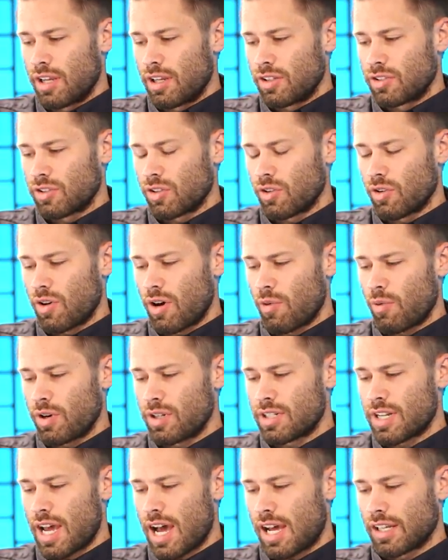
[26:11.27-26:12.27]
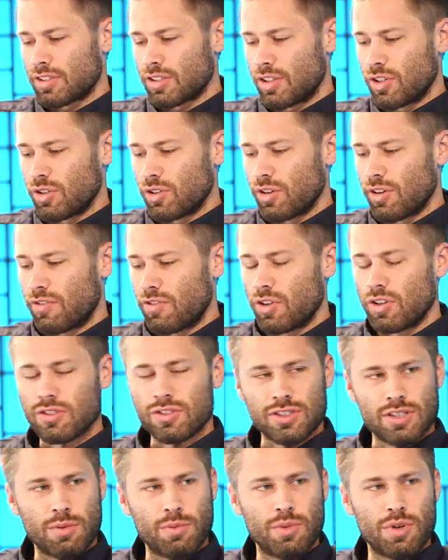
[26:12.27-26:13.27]
So I wanted to ask you, if you're
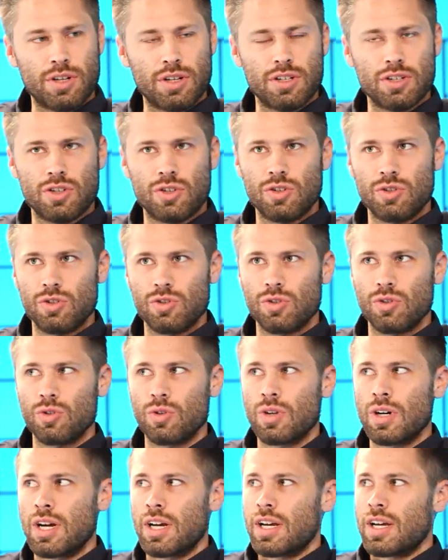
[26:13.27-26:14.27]
someone who